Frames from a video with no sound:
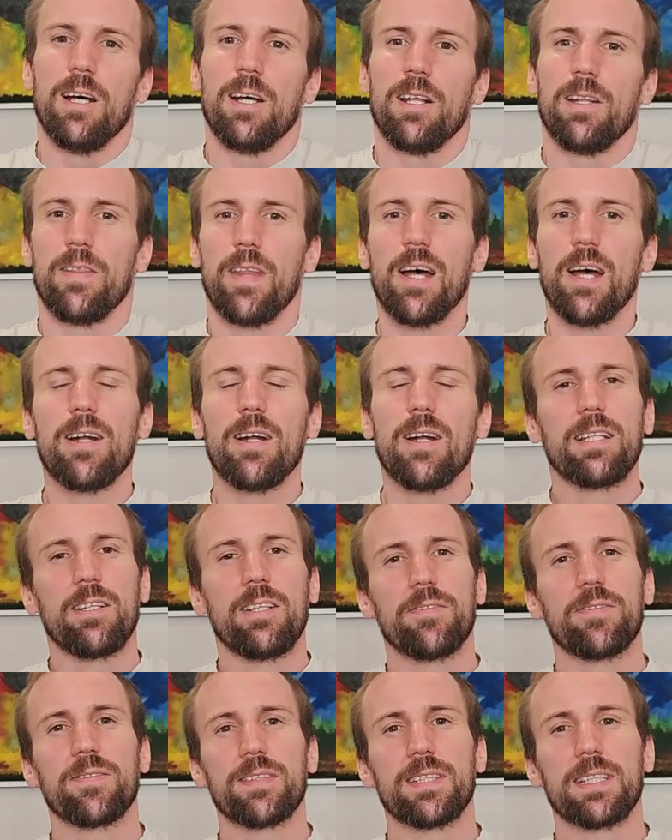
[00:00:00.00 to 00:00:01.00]
Now that
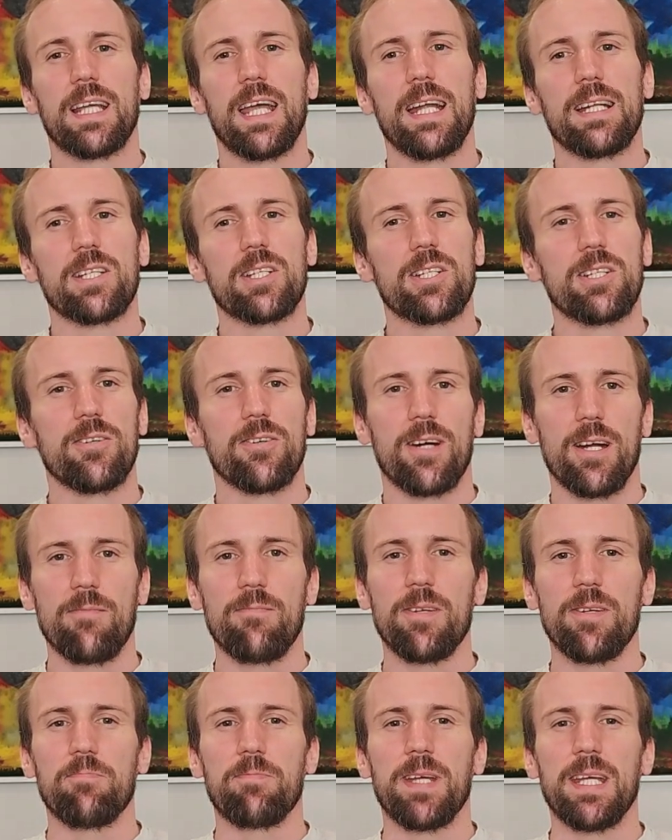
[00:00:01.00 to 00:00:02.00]
you've sketched your
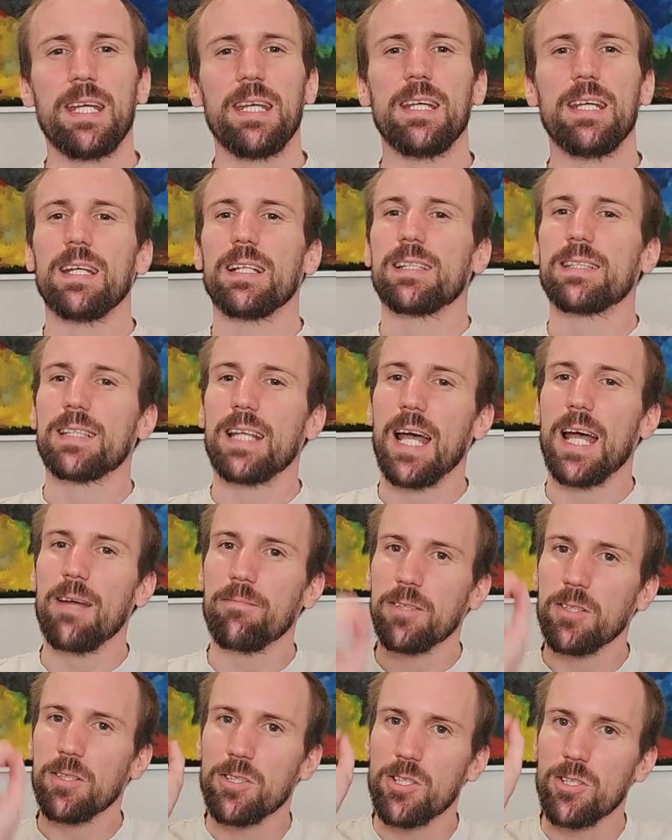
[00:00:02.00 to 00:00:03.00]
MVP, it's time
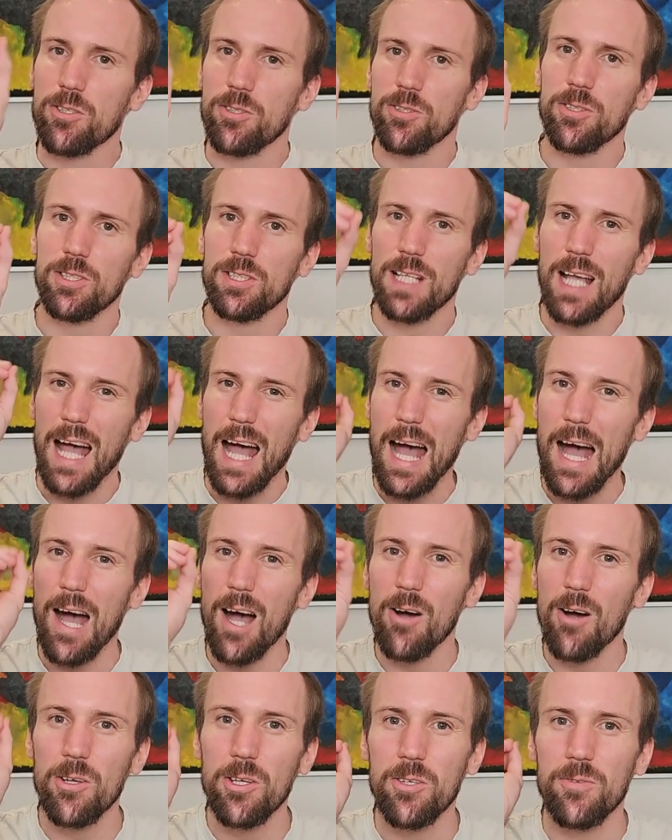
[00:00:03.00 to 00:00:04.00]
to choose
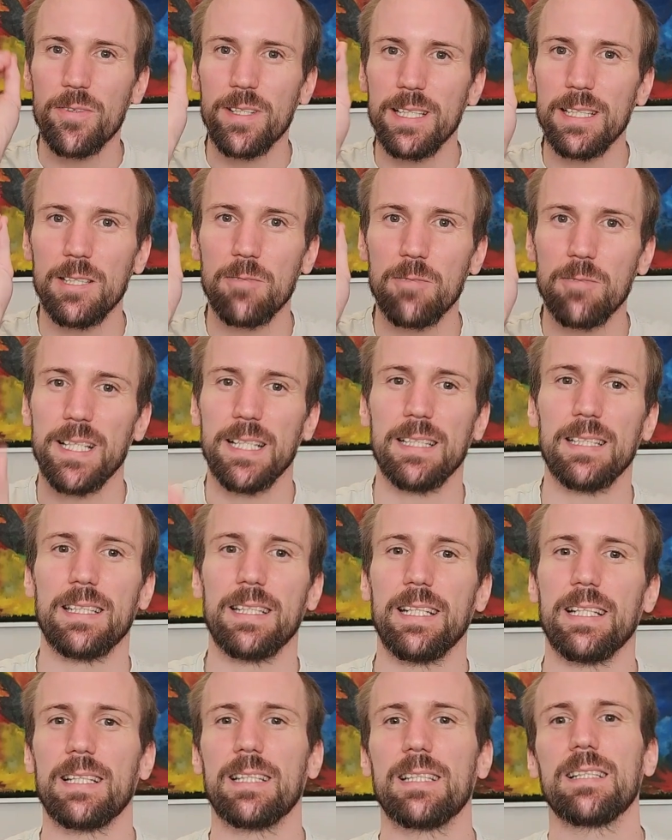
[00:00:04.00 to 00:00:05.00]
how you will build
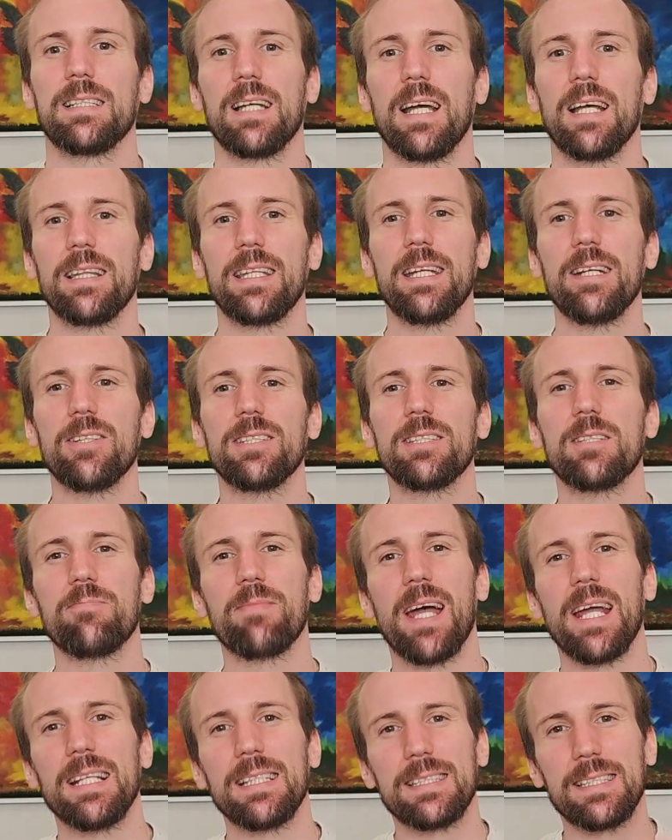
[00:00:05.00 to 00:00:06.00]
it. And here's the
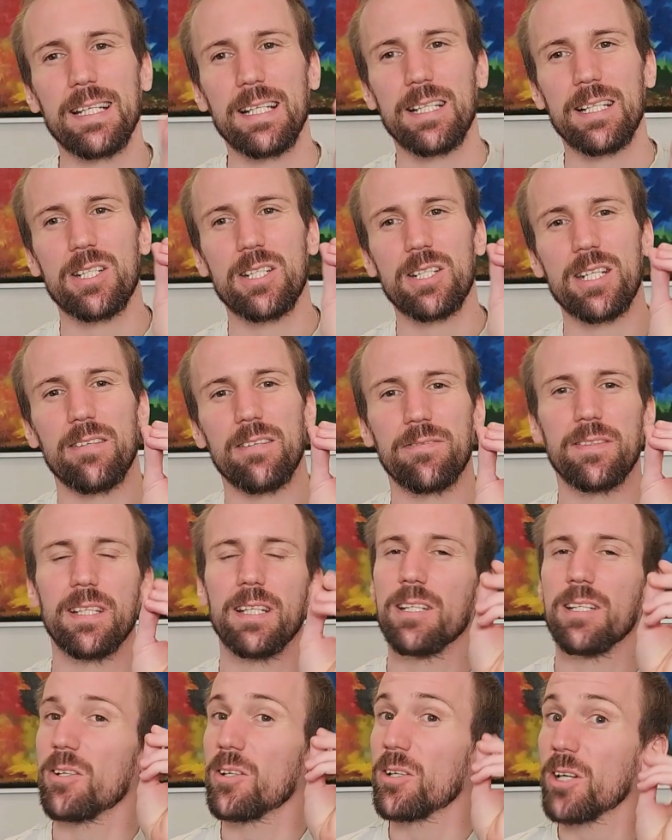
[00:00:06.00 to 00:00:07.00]
mindset shift.
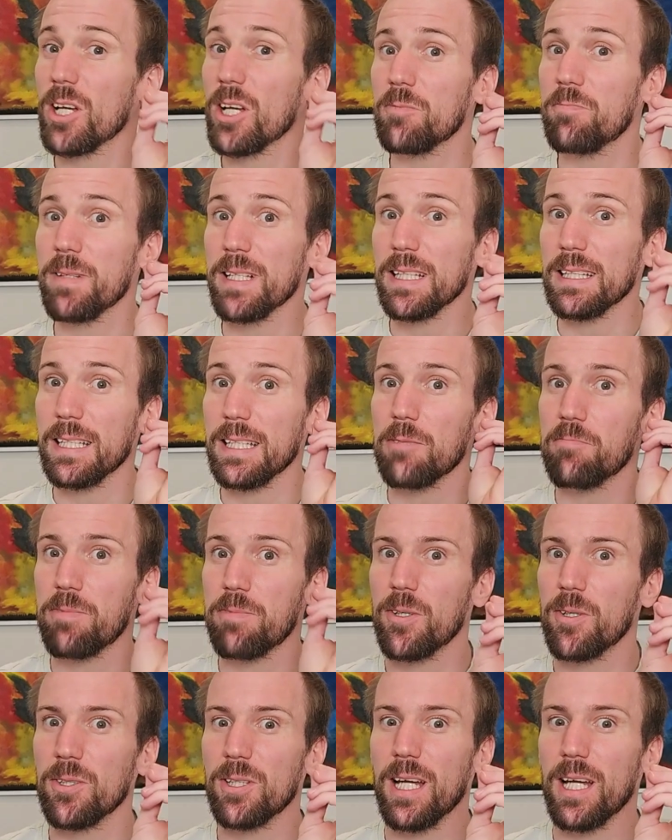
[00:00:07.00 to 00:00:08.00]
You're not building a
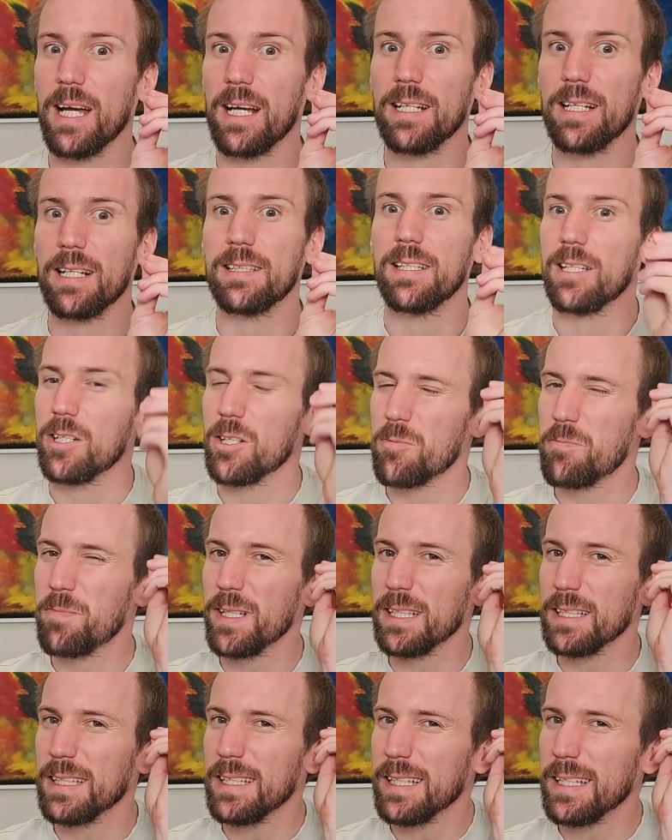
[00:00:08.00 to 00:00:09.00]
product, you're
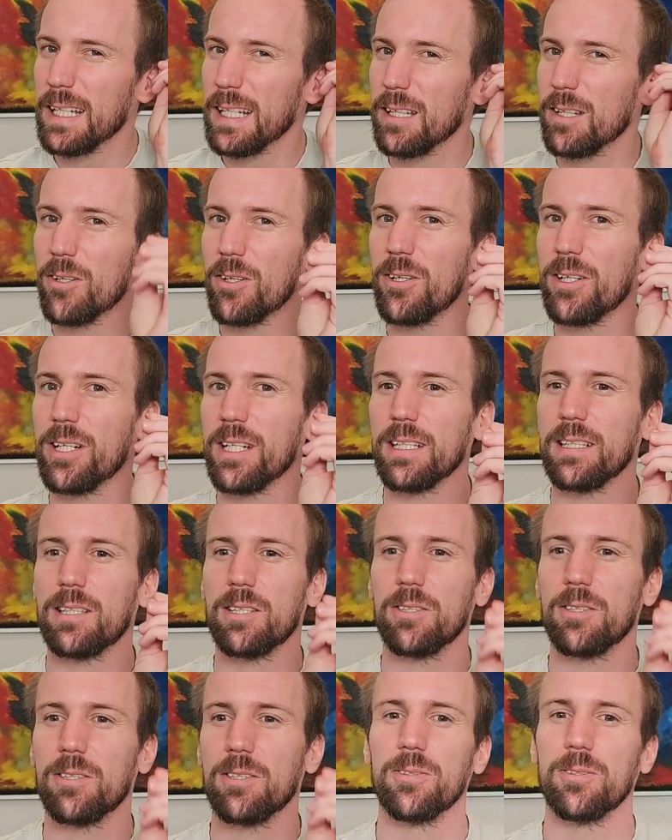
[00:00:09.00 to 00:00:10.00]
building a learning
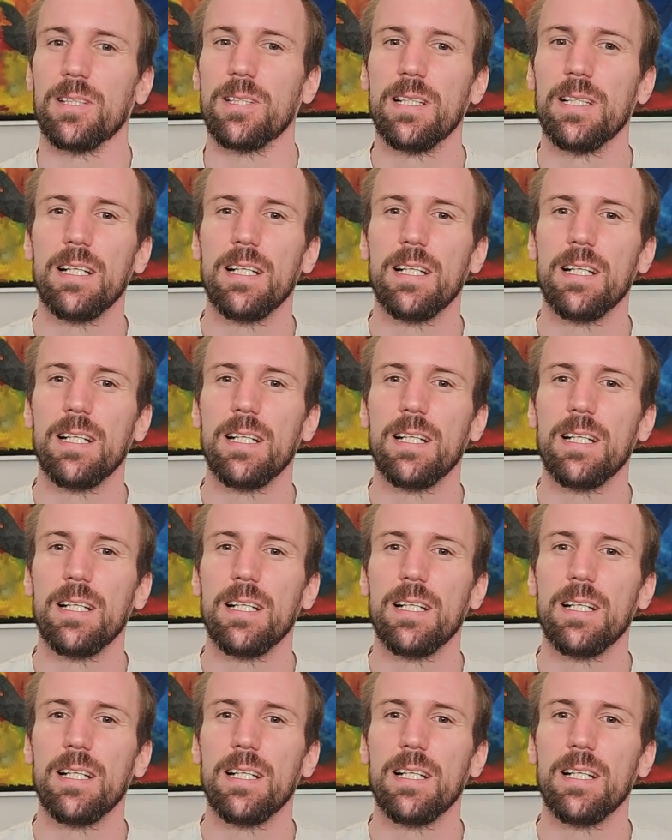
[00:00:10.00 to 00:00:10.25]
tool.